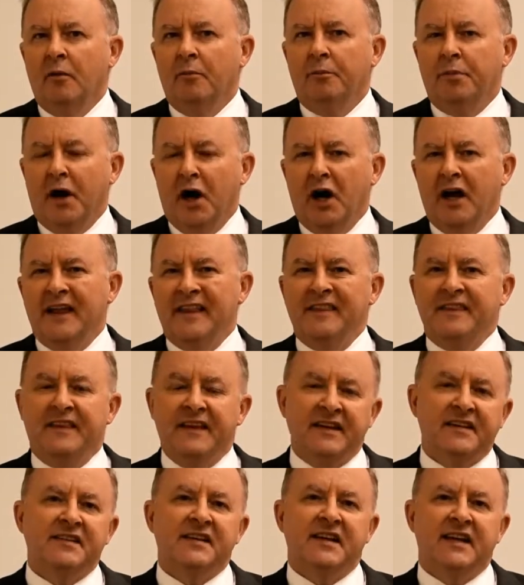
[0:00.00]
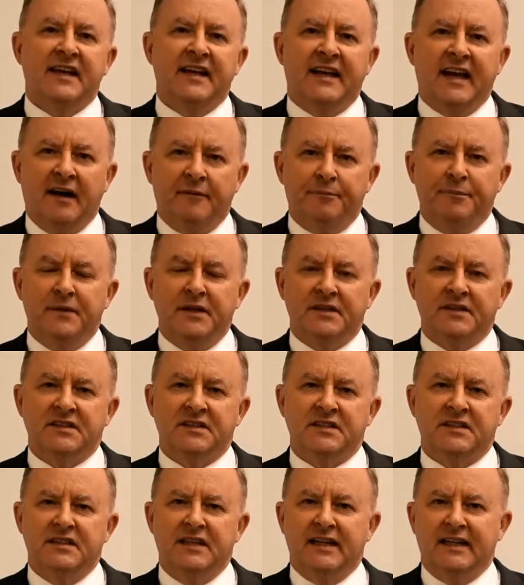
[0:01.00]
by this
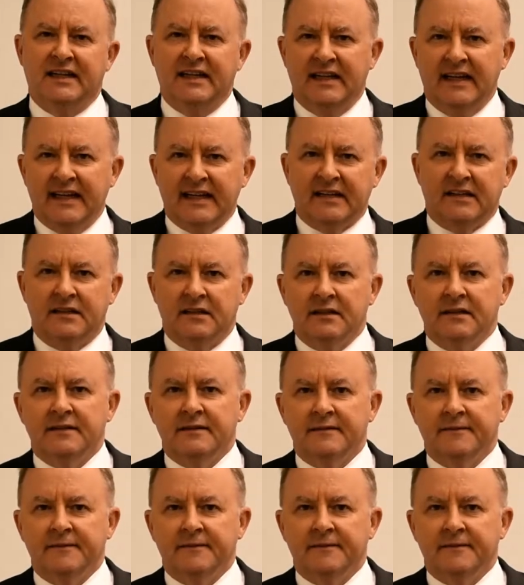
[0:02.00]
government's neglect.